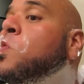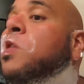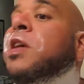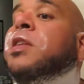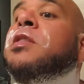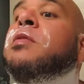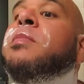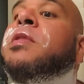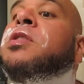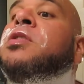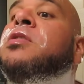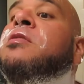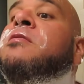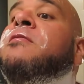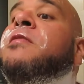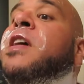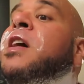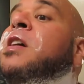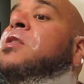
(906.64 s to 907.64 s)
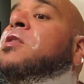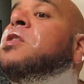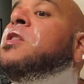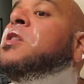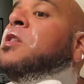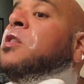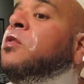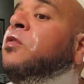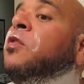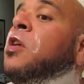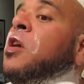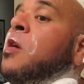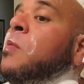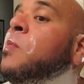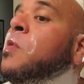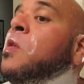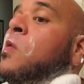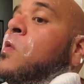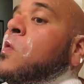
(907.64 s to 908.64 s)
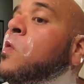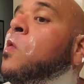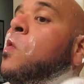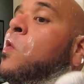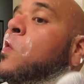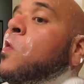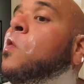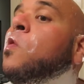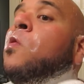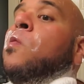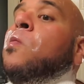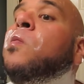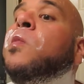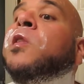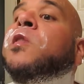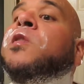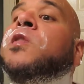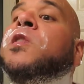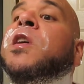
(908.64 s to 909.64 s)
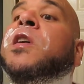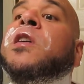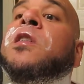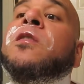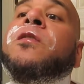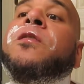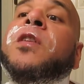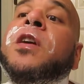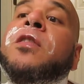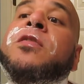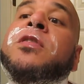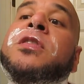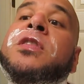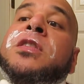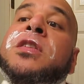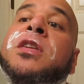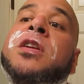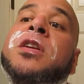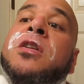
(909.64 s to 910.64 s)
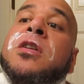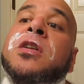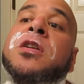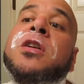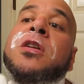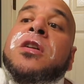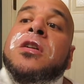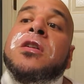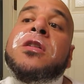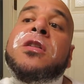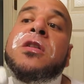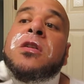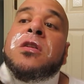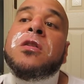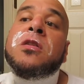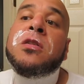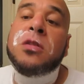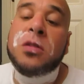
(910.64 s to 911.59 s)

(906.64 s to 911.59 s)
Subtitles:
Not to mention the fact that he's from my second favorite city on earth.